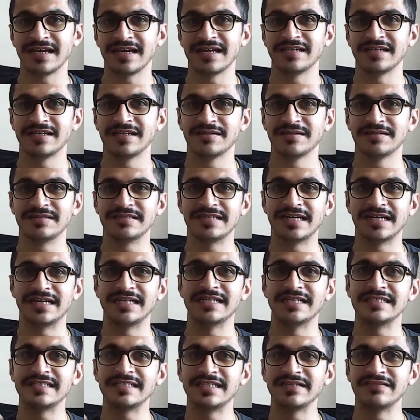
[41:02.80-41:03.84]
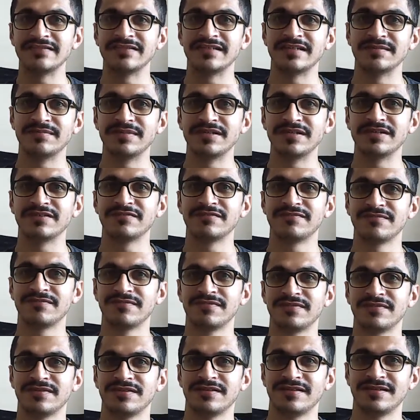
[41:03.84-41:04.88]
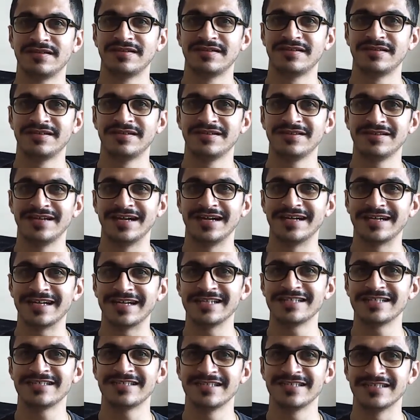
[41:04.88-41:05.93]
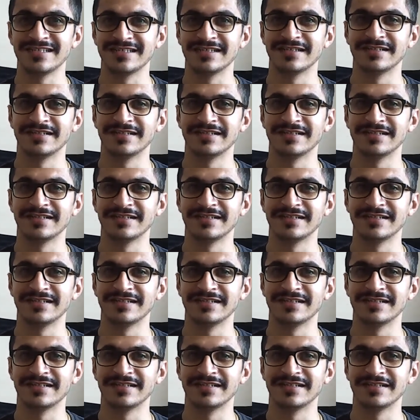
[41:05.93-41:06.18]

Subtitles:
and the child is given a bit of attention.